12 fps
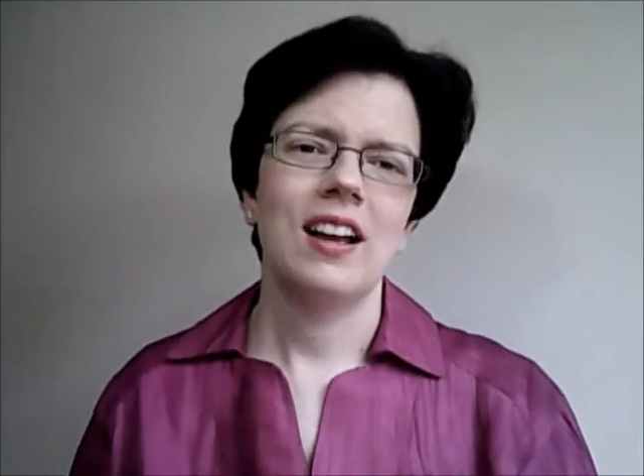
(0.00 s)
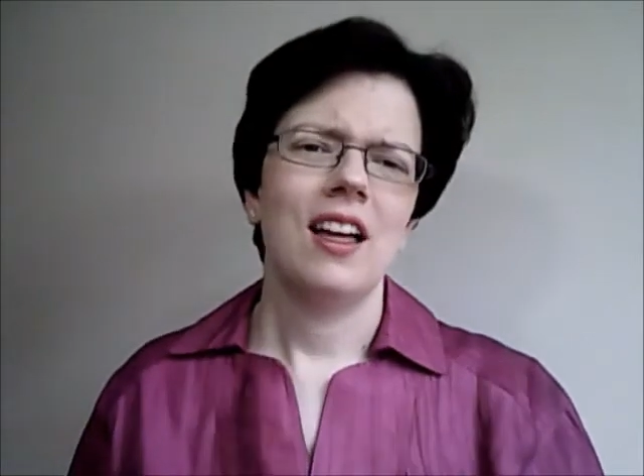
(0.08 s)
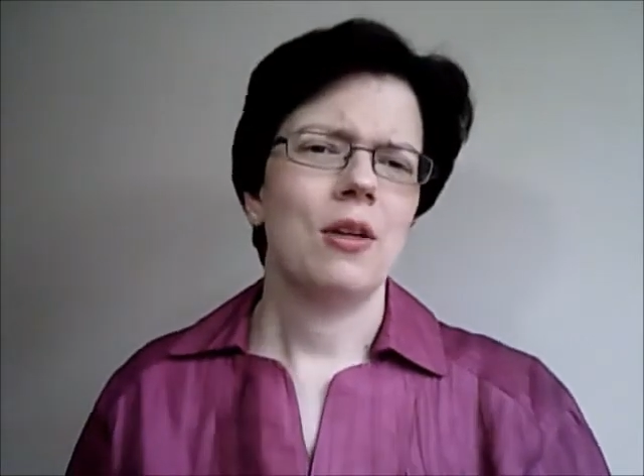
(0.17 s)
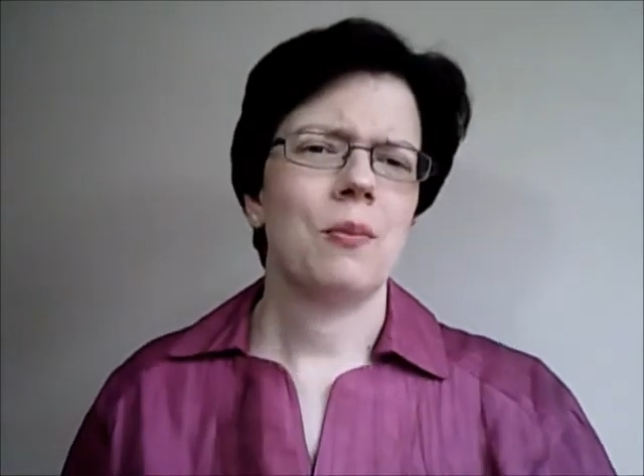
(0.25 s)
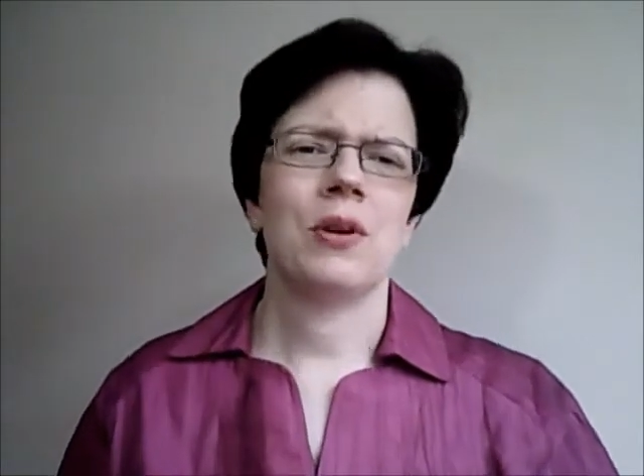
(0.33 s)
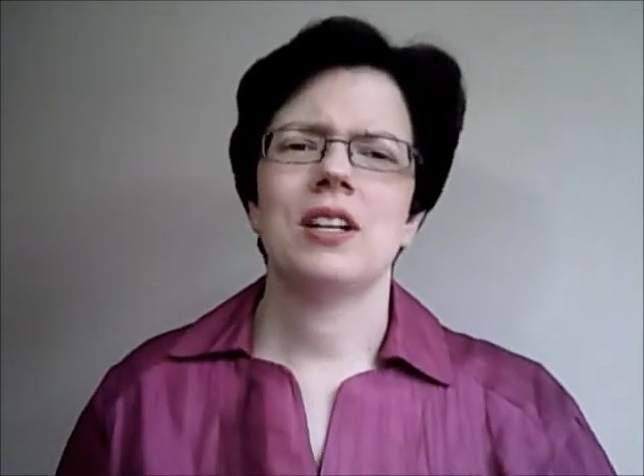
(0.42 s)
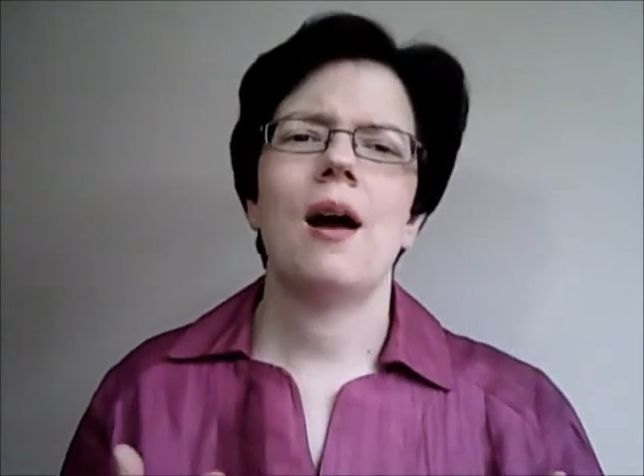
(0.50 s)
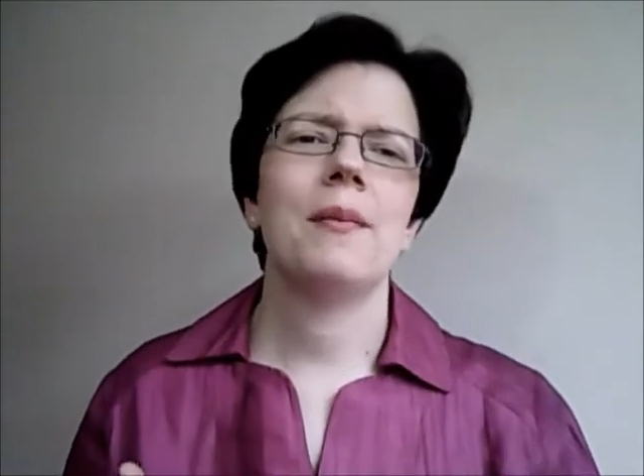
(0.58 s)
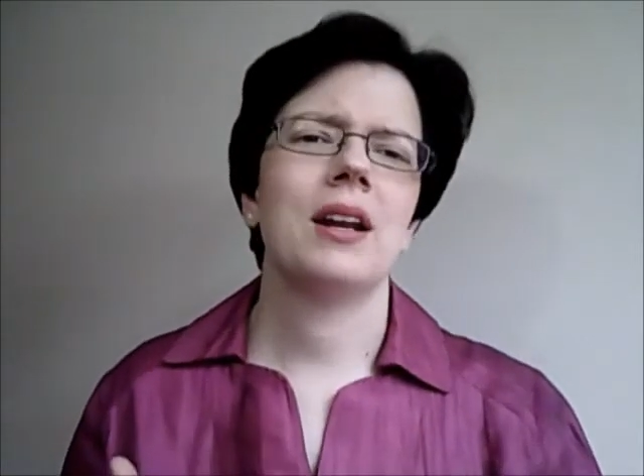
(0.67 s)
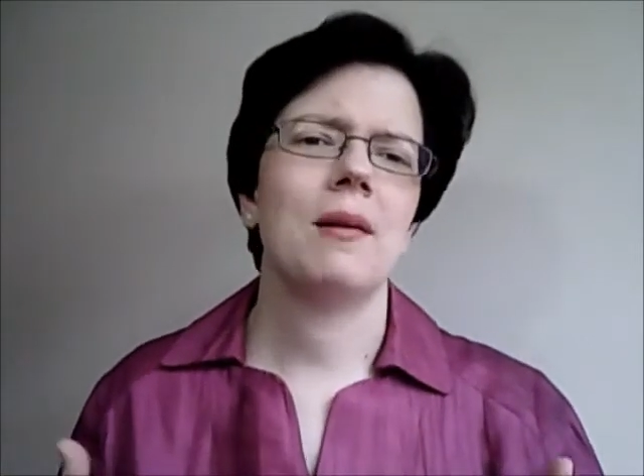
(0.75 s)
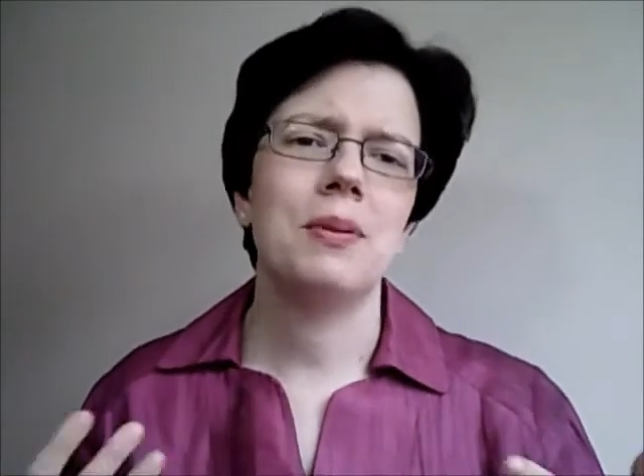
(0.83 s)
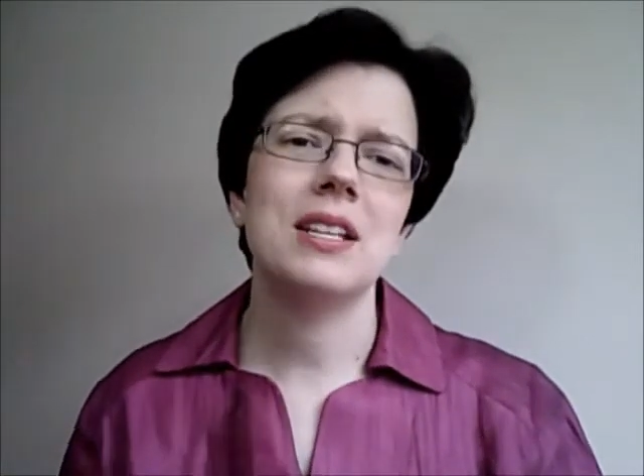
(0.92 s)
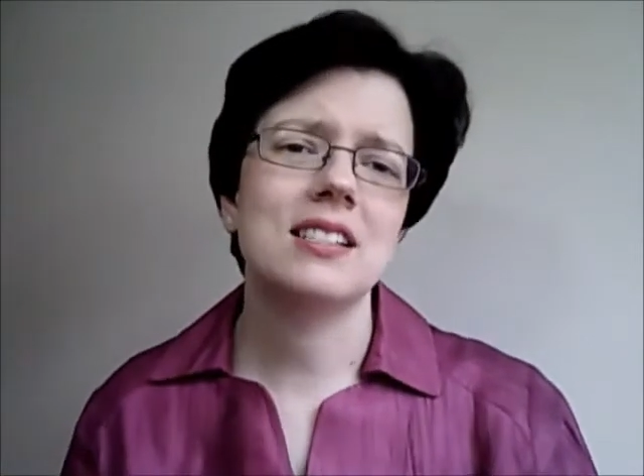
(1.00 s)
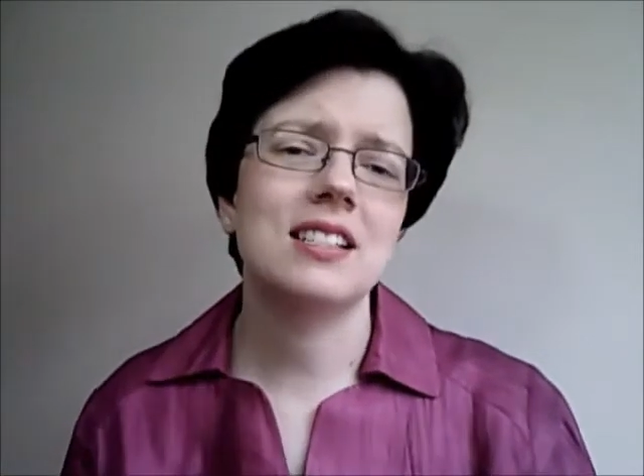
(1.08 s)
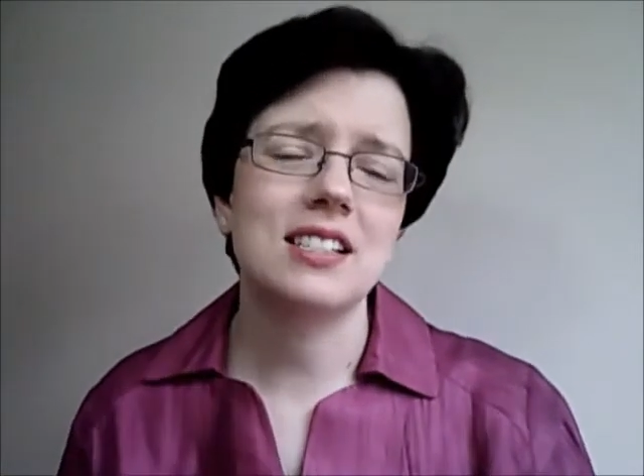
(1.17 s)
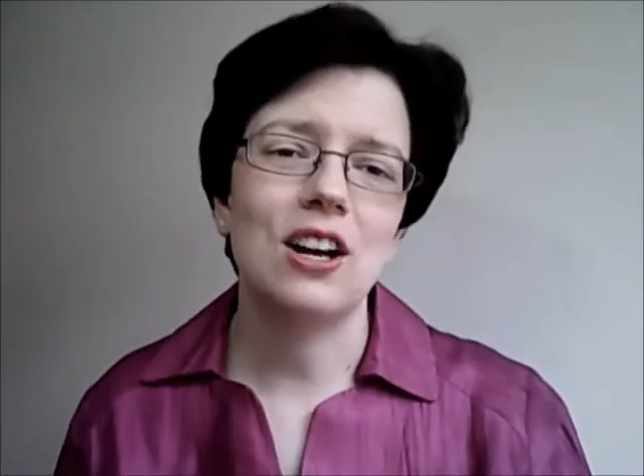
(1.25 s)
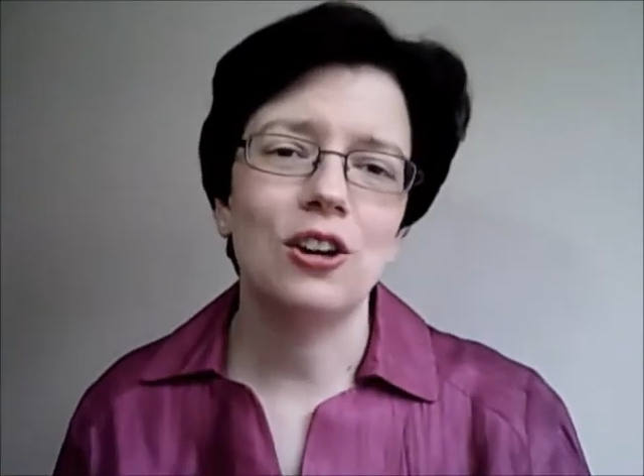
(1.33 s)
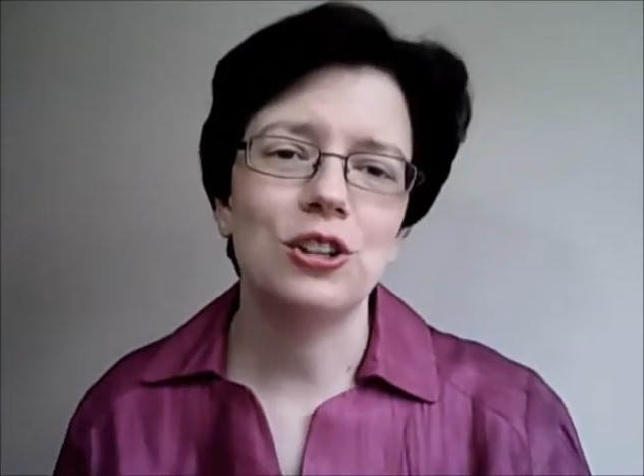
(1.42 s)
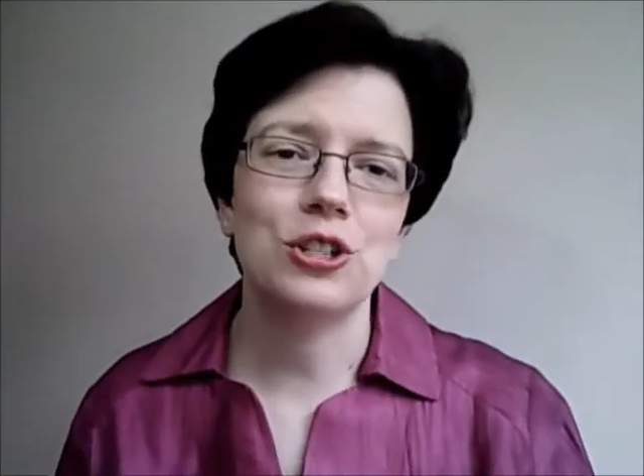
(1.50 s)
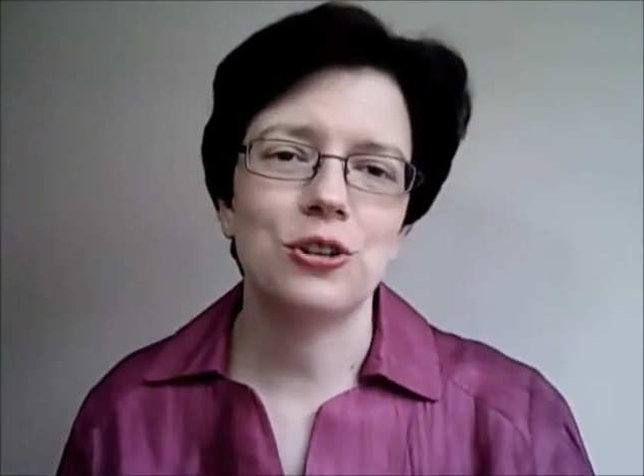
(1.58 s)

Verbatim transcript: the predominant business culture